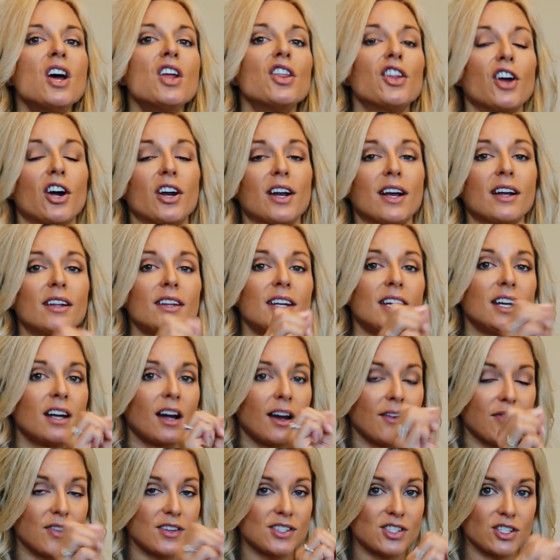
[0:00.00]
They're going to clean
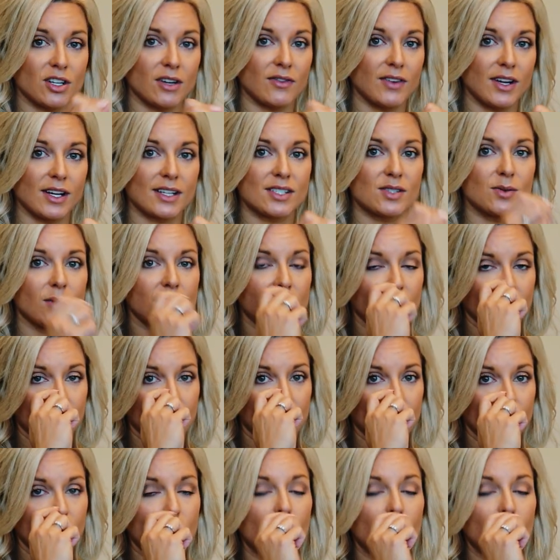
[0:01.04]
off the cervix with a little